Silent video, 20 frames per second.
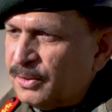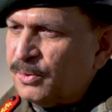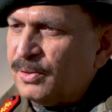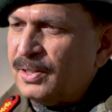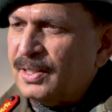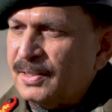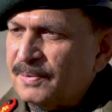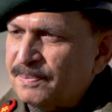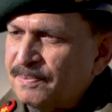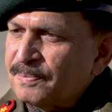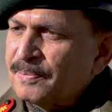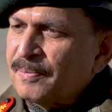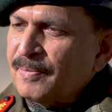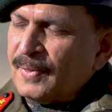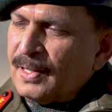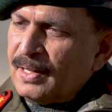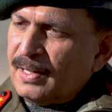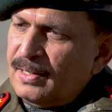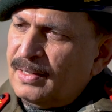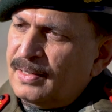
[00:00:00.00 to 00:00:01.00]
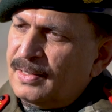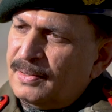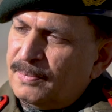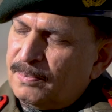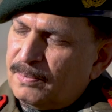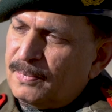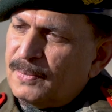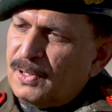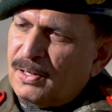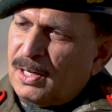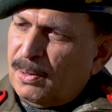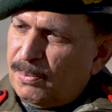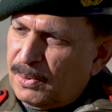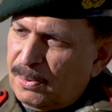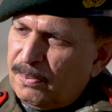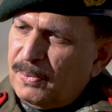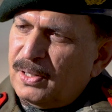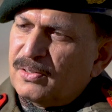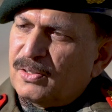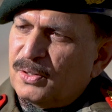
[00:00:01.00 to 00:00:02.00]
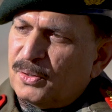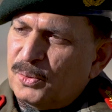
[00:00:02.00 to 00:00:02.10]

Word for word: actually. Exactly. Um, a couple of months